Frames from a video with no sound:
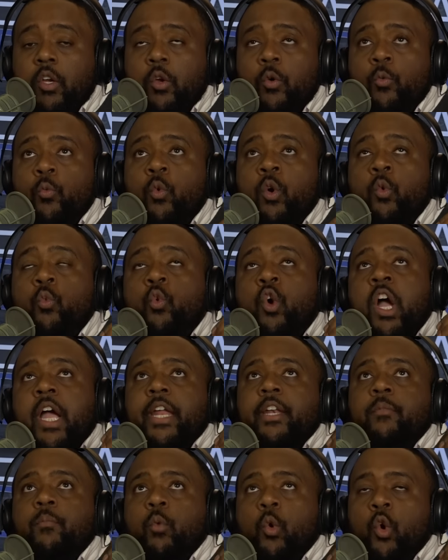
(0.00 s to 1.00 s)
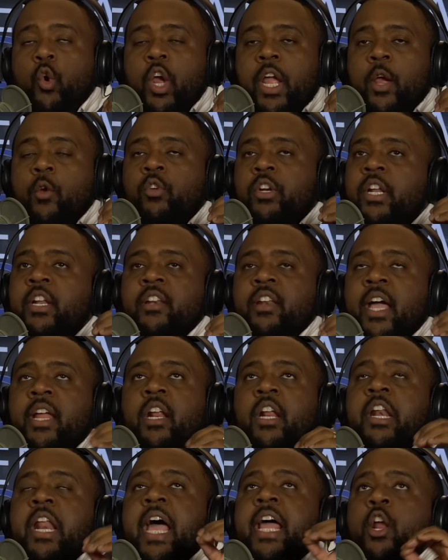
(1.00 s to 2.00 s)
One,
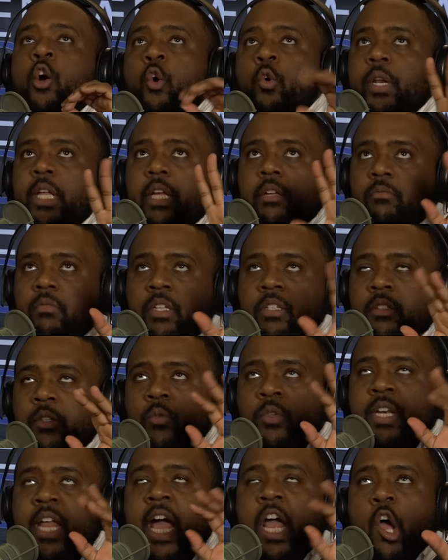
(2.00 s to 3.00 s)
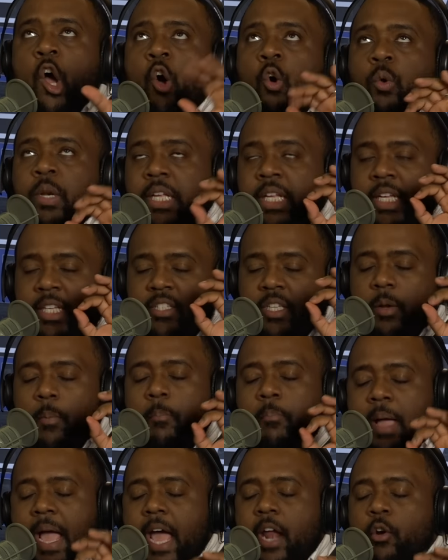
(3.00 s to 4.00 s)
not only is it a
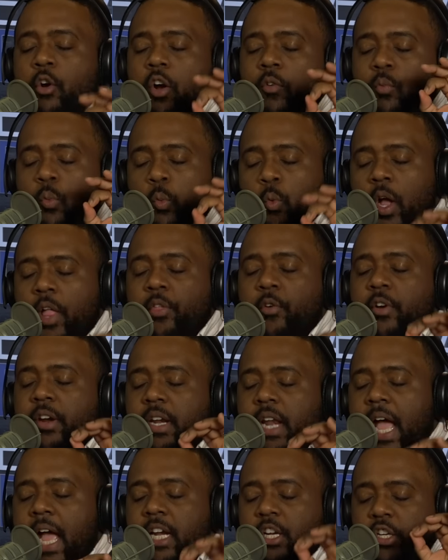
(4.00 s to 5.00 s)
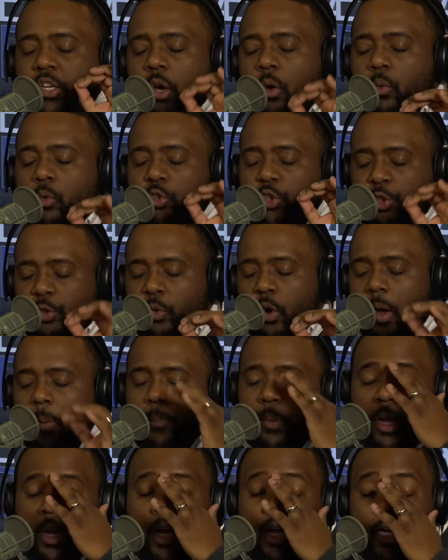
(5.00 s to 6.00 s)
matter of whether or not Donald Trump